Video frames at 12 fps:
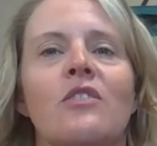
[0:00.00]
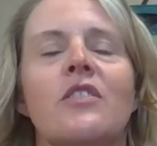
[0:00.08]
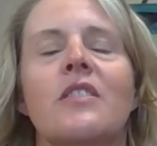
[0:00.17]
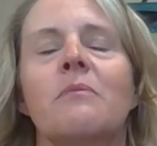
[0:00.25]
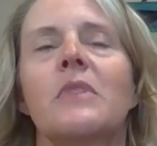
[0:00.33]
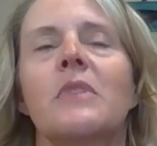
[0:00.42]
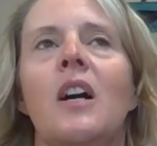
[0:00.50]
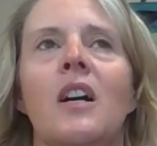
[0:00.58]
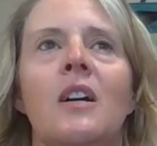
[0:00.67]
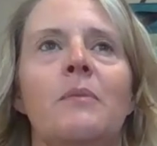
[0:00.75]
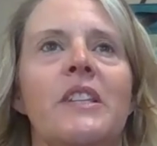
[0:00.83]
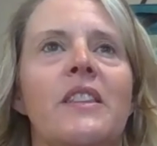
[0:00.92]
some
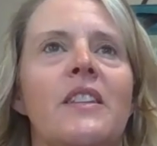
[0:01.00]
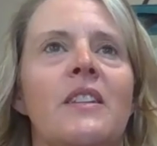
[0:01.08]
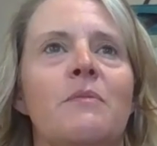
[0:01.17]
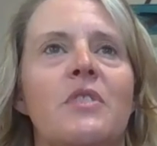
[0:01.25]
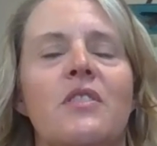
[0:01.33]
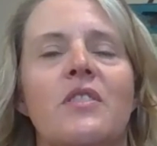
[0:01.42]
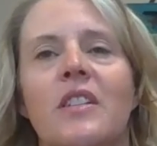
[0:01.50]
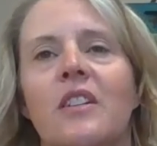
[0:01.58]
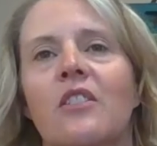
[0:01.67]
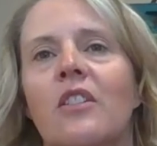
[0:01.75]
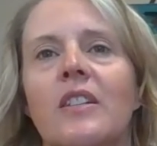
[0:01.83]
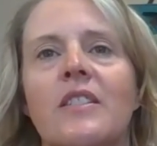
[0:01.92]
common themes you see
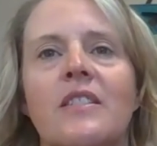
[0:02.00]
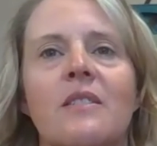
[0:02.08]
across